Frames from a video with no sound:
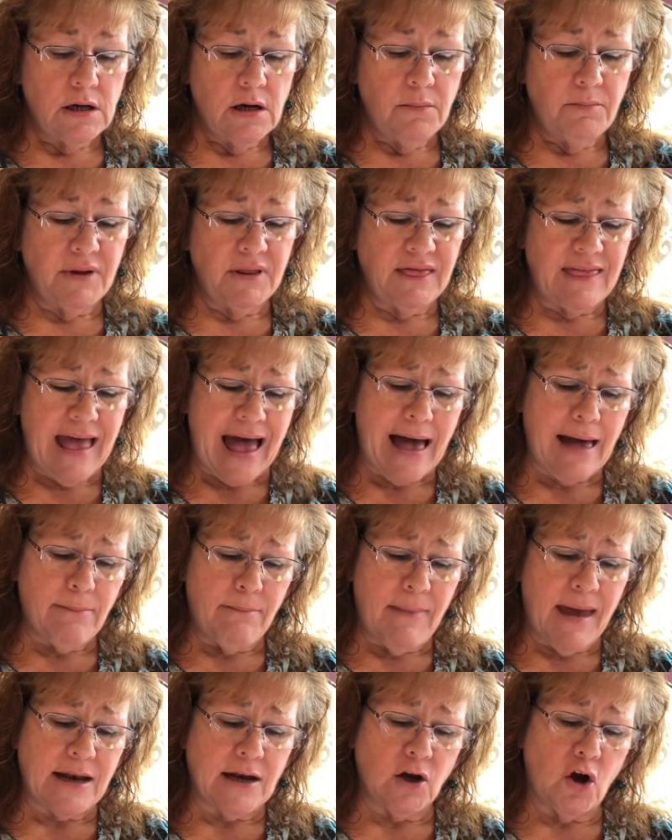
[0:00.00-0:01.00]
but that
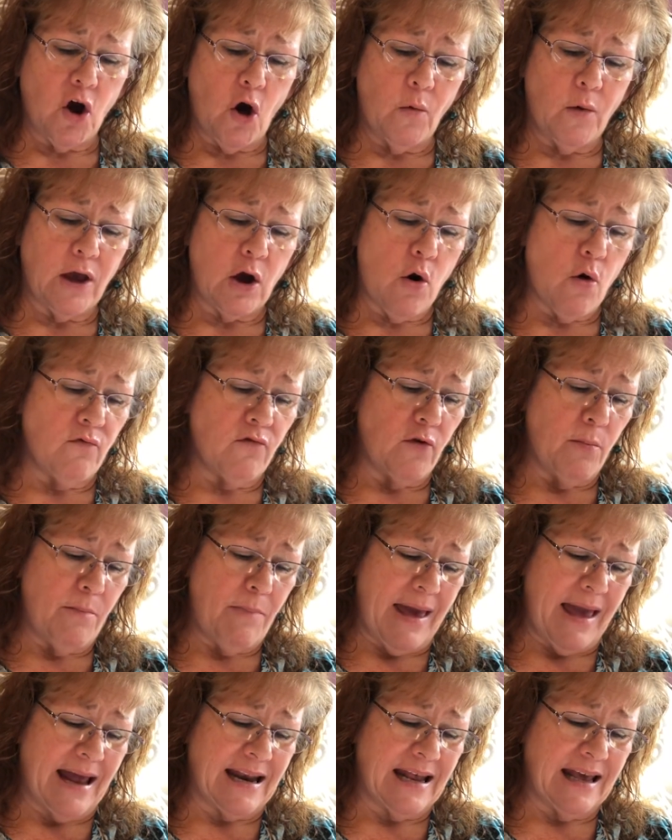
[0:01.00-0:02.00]
meant going over
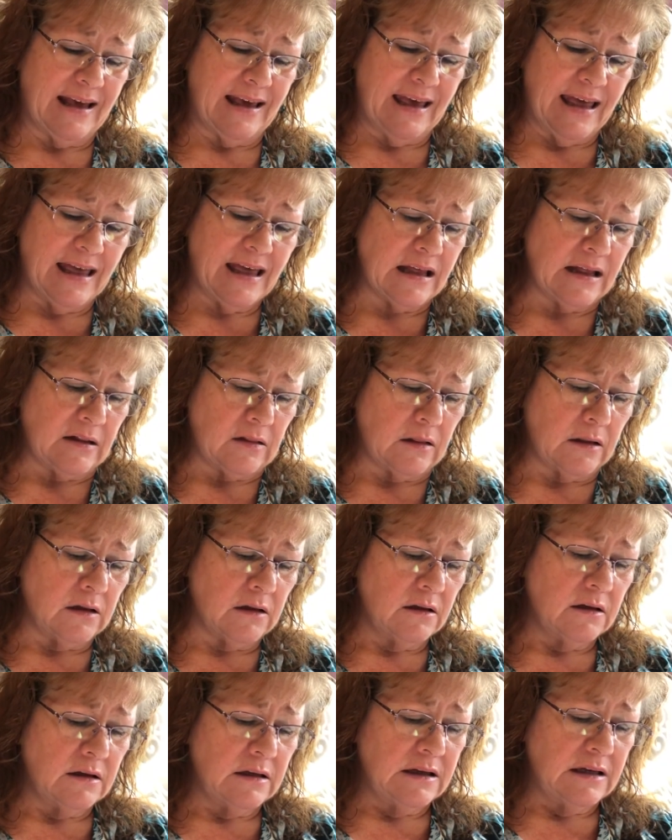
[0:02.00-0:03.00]
Bannock Hill,
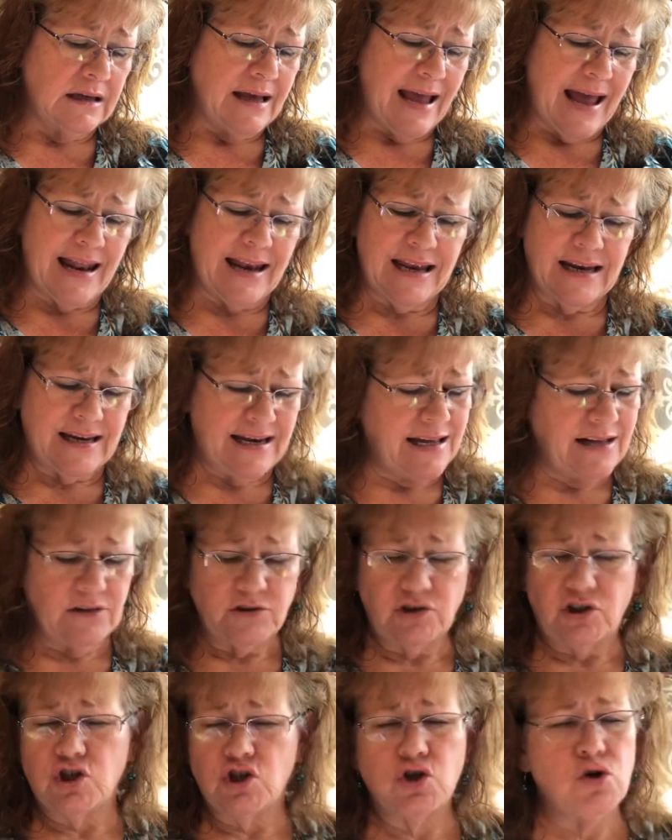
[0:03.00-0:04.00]
and it
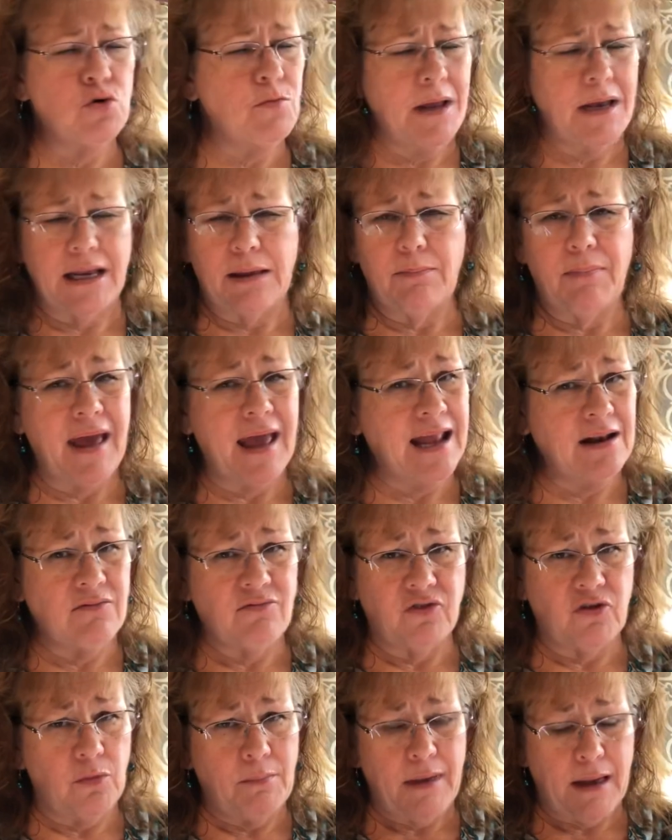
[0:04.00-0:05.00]
held too many
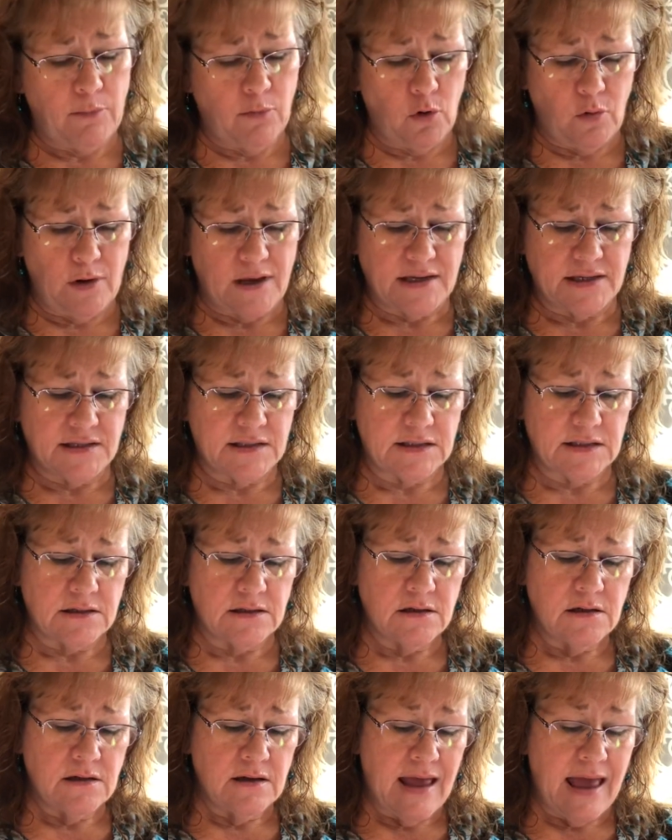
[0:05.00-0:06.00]
painful memories
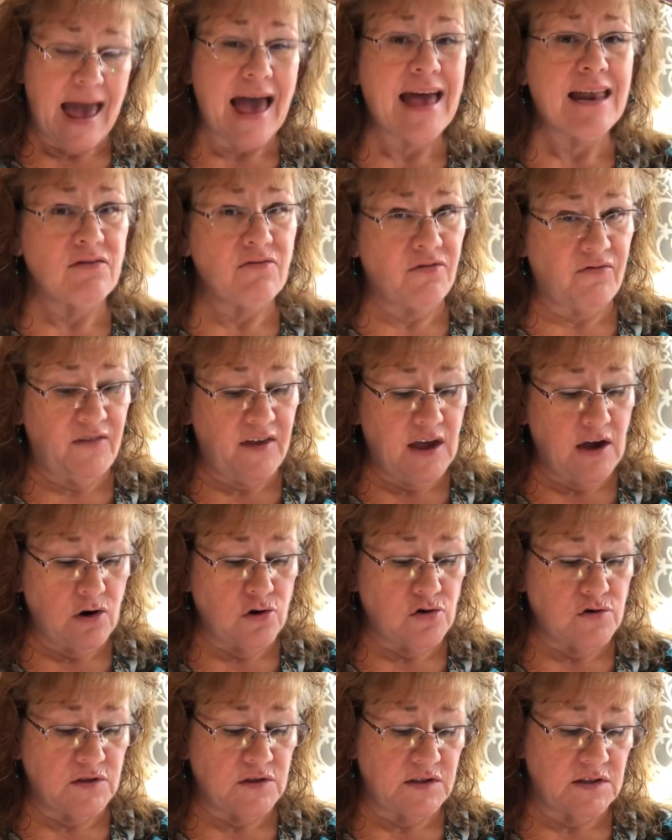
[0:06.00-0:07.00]
and
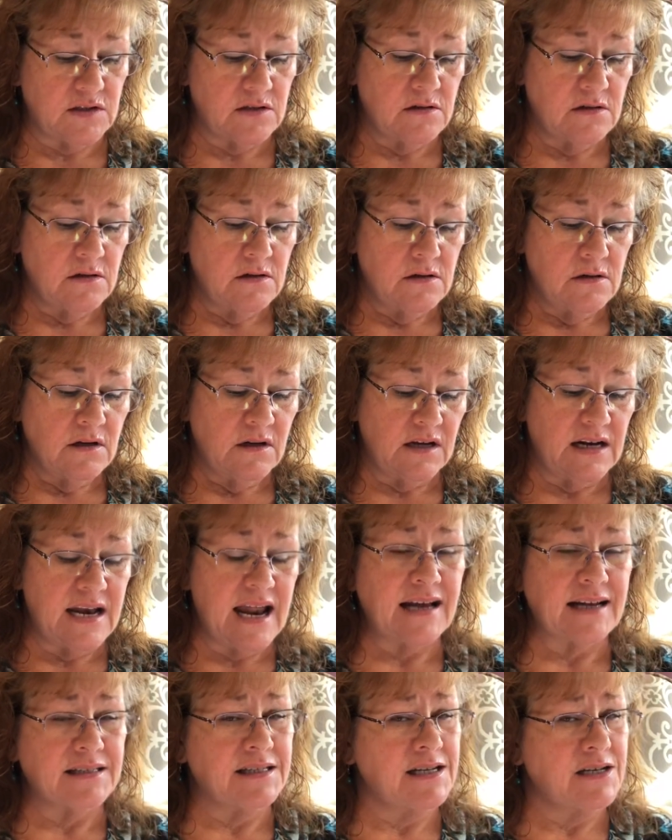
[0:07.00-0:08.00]
fears
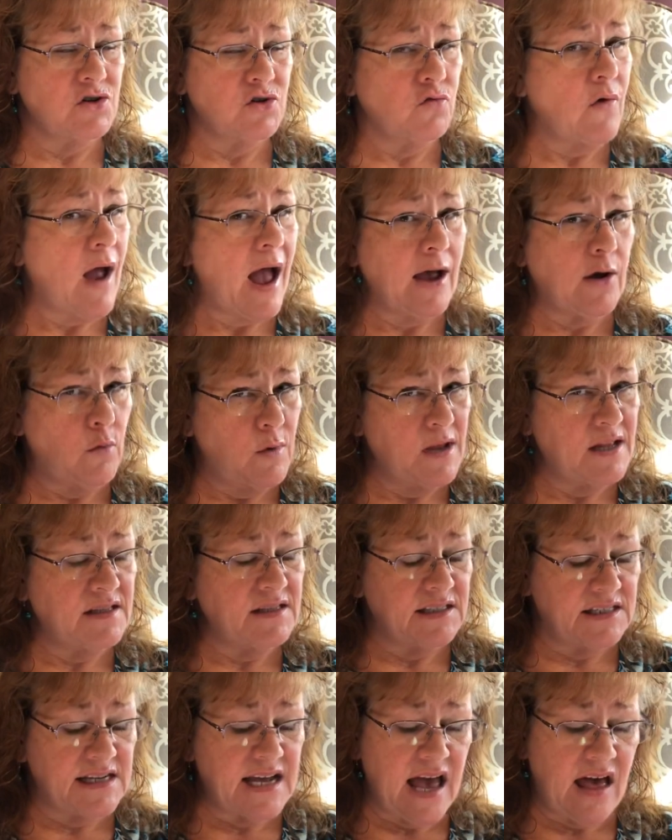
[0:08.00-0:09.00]
connected to
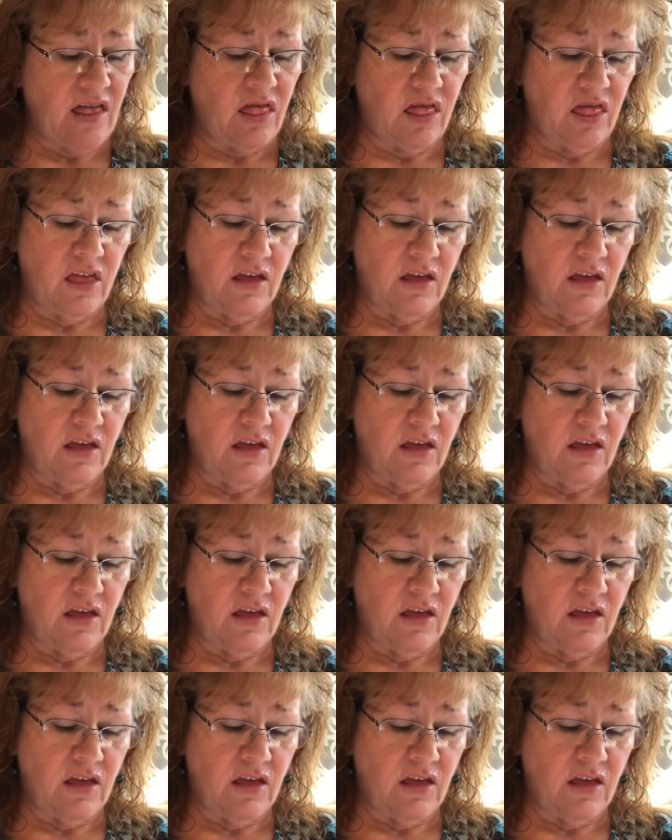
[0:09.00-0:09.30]
Ragweed's death.